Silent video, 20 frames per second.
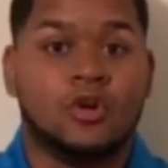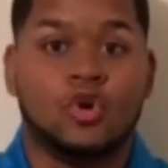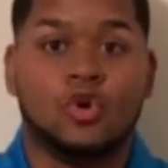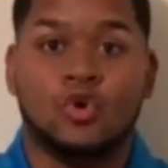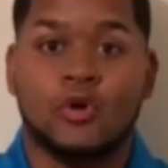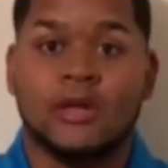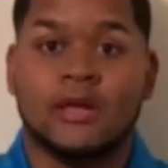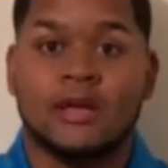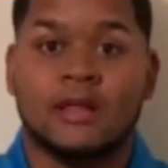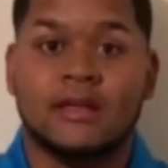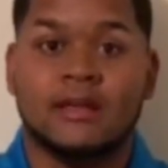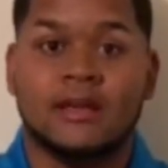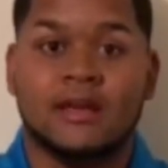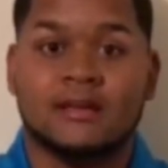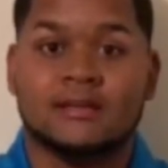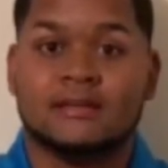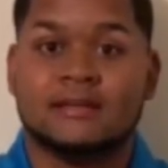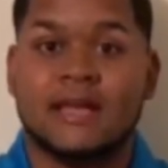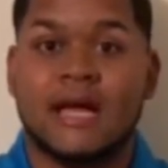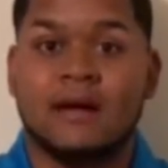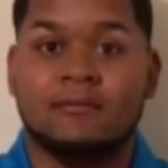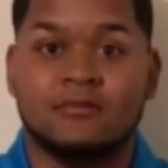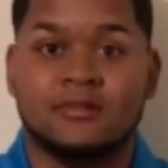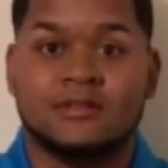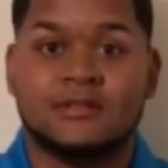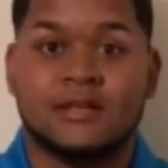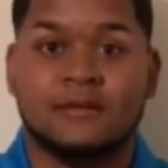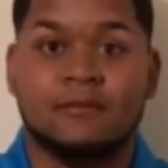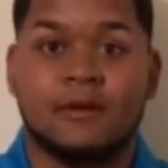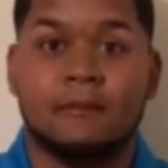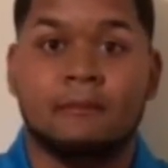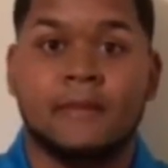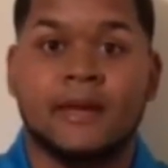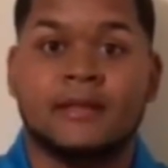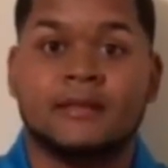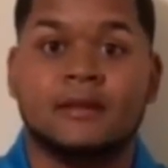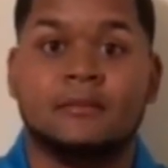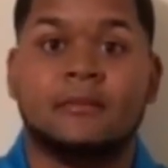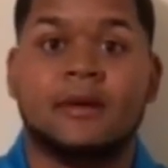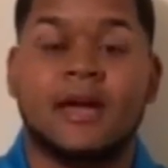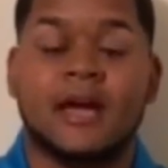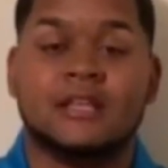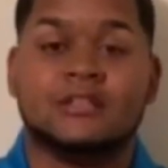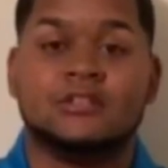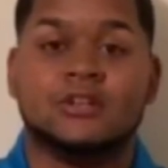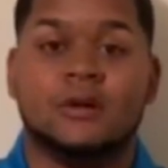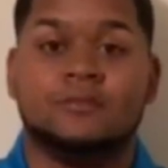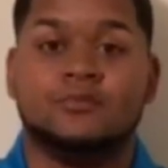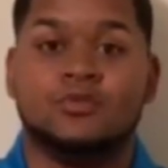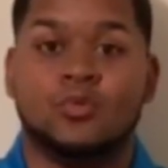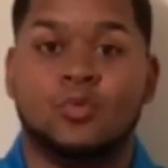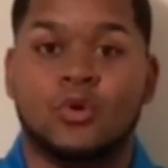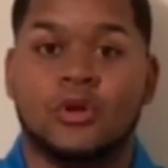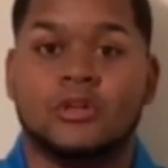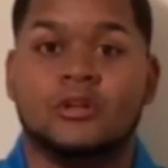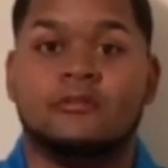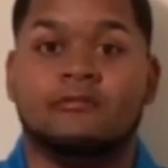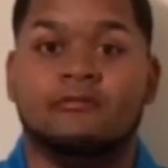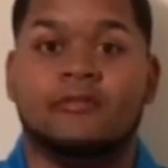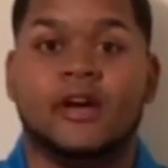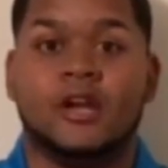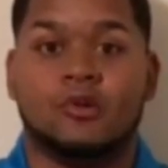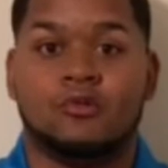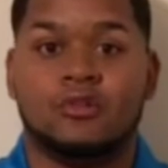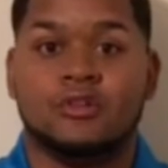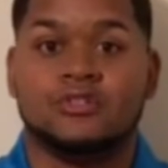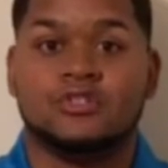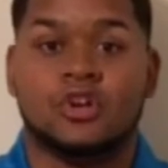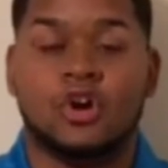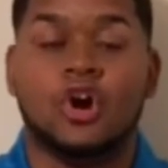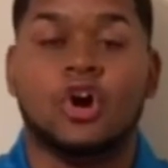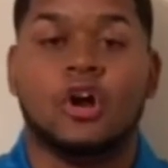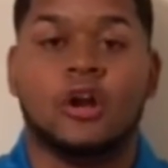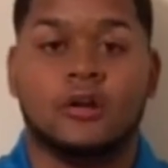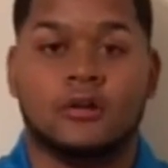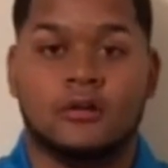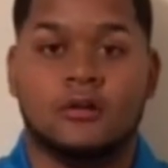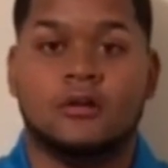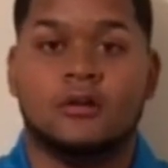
quickly establish them and make them catch up to where your veterans are.